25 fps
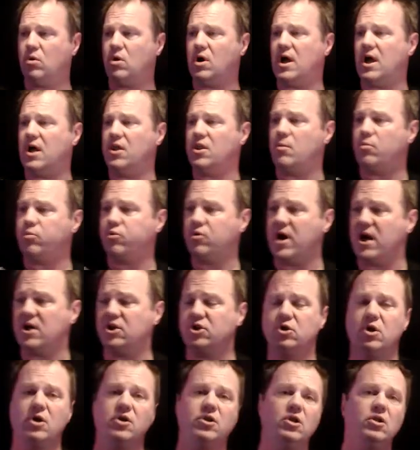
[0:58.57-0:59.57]
the pressure
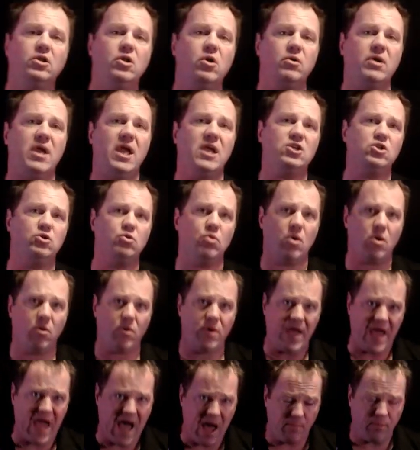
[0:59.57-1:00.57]
at the location where we
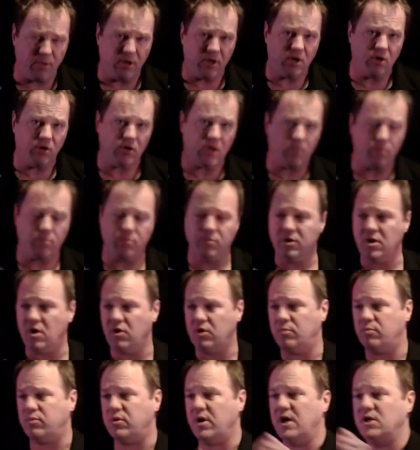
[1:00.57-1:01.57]
happen to know the
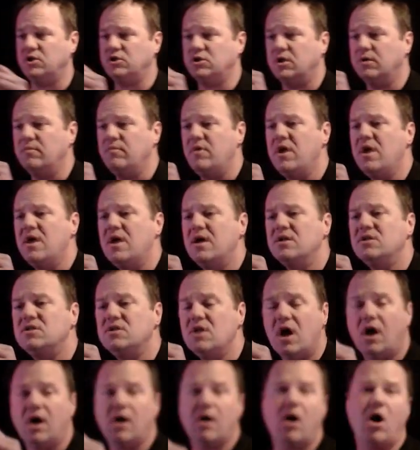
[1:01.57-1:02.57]
pressure.
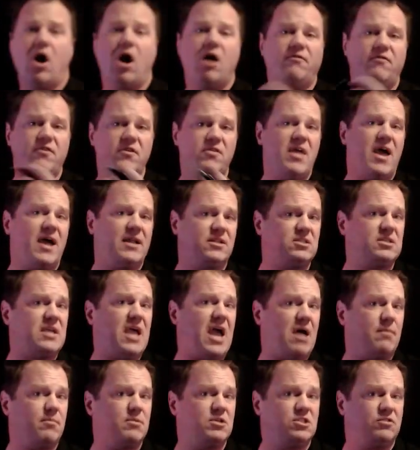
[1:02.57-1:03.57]
Often that's
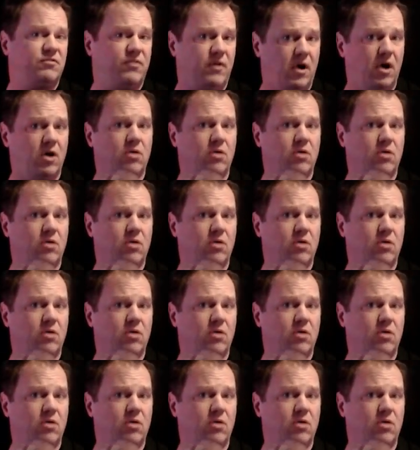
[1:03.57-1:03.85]
atmospheric. We